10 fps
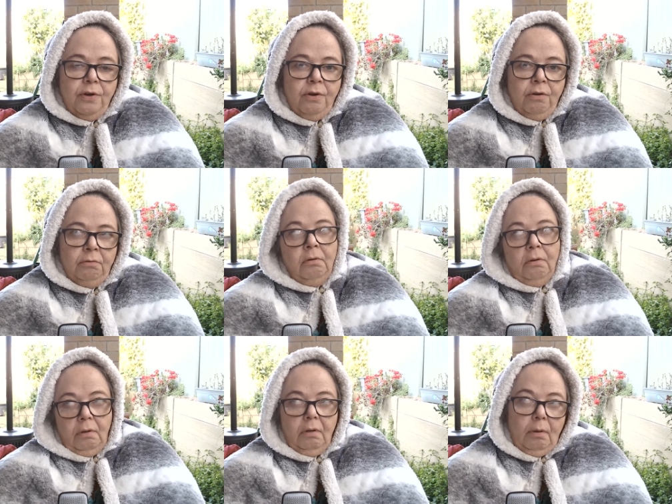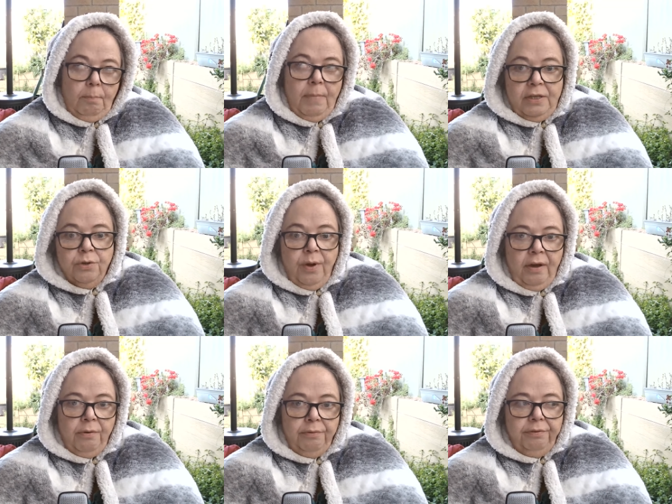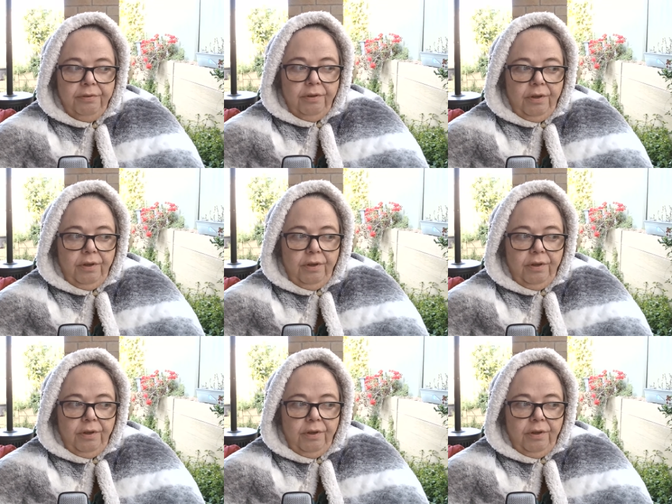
on mental health.